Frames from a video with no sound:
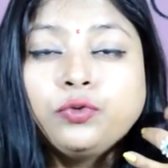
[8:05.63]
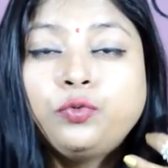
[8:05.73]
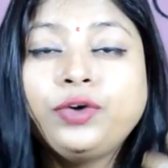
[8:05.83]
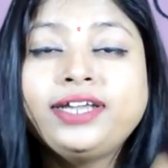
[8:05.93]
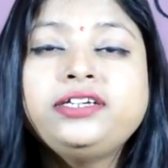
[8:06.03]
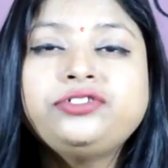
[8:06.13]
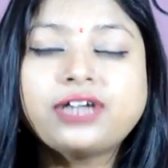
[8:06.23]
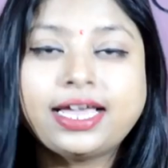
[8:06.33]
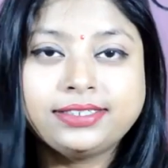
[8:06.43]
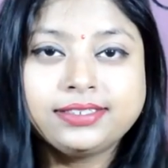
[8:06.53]
very
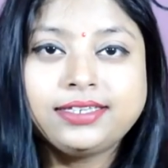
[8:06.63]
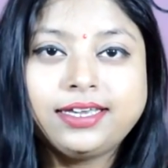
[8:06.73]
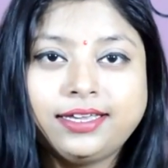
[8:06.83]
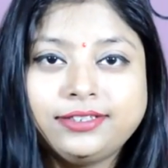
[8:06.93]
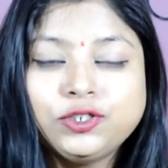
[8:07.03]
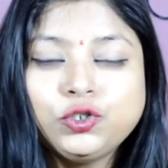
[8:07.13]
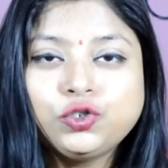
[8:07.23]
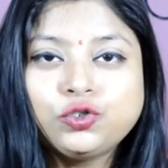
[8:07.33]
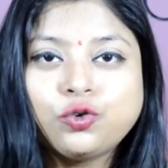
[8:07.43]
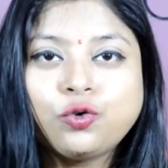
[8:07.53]
dry skin,
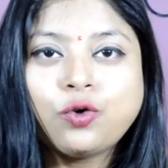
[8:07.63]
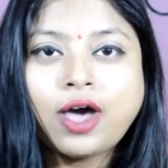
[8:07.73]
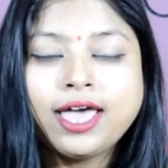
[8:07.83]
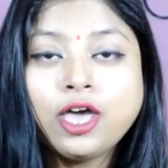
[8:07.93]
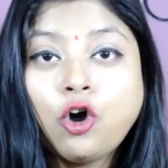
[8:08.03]
so I